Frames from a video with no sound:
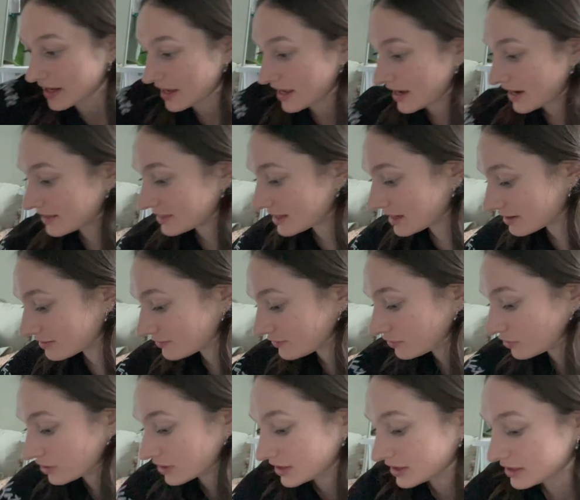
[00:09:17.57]
And then
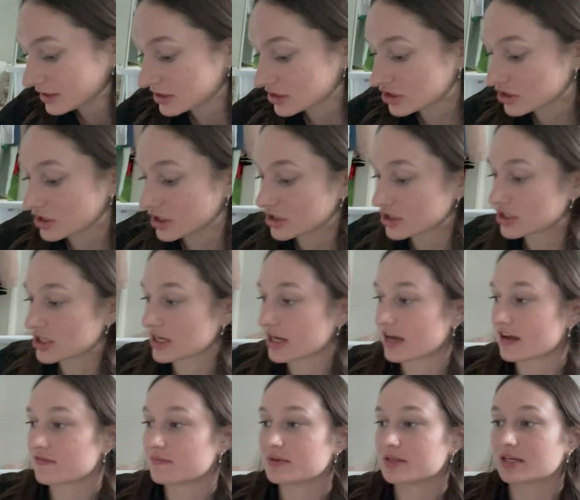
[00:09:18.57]
for conditioner, she
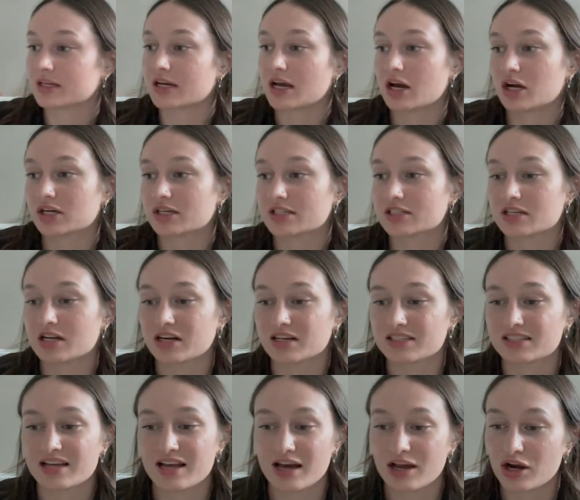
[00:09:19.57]
gave me the
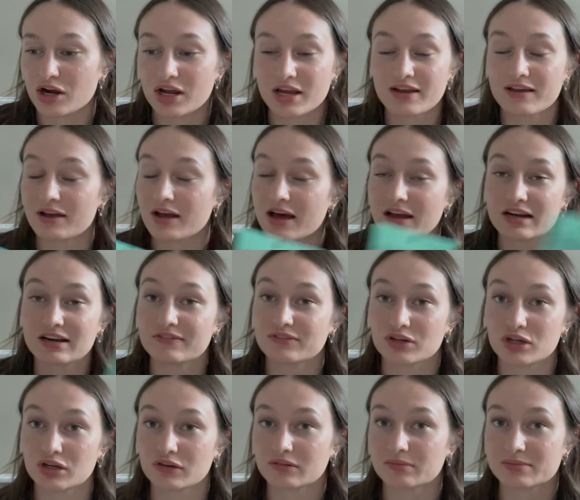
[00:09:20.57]
Kerastase. I don't know, I don't even
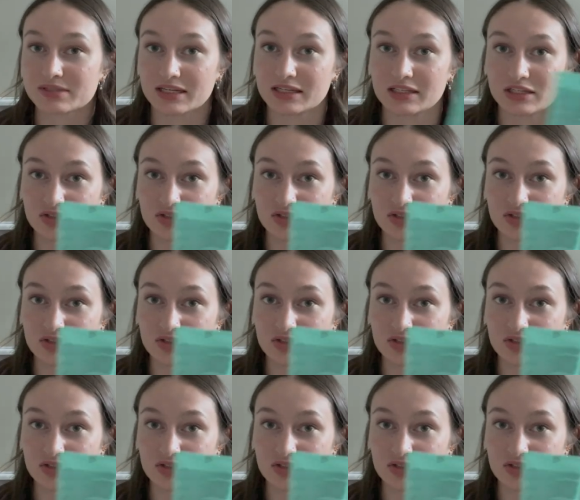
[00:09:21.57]
know if I'm saying this